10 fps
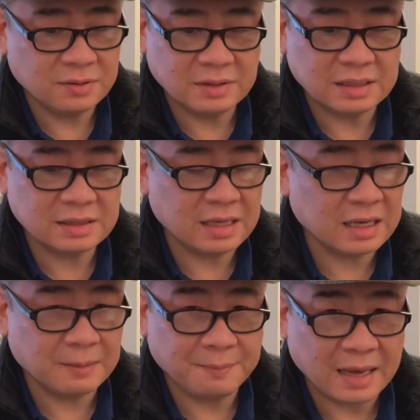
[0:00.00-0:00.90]
just
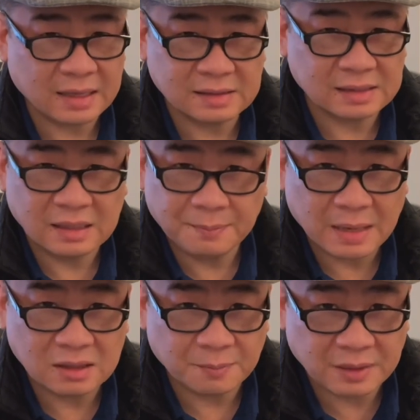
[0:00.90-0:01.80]
take it back and send it
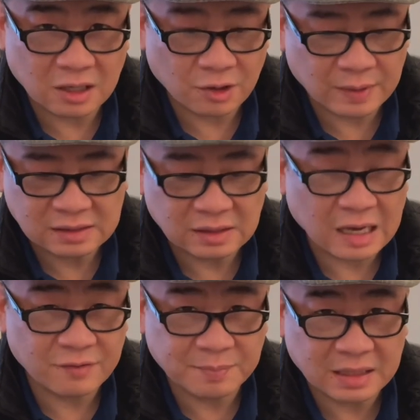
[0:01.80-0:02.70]
back to PRS to
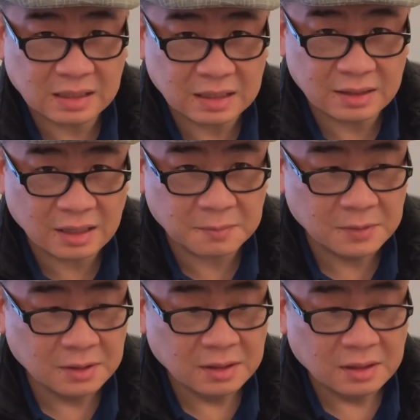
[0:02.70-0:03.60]
have it be cleaned up,
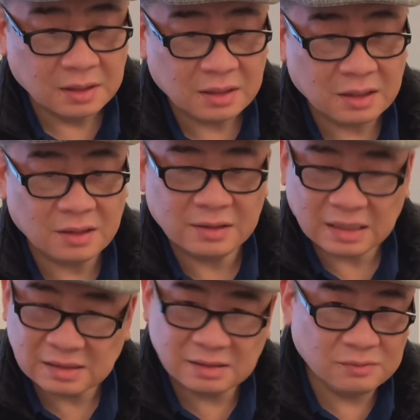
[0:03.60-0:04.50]

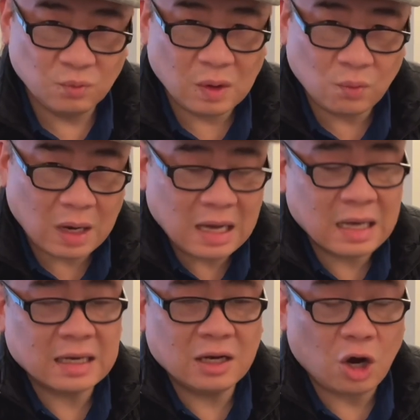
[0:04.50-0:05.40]
that's why I
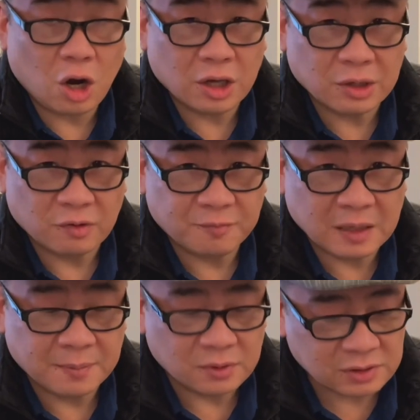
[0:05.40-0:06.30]
gotta argue with
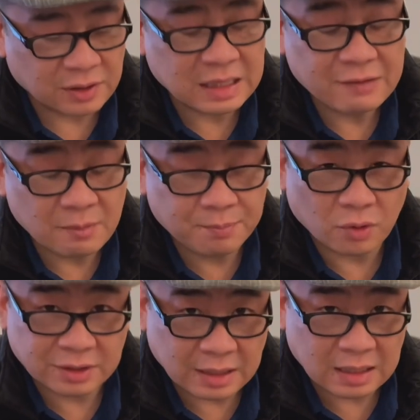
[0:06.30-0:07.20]
people. So I never
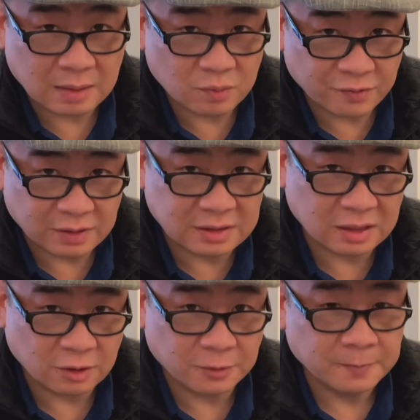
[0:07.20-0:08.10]
brought that up with the dealer,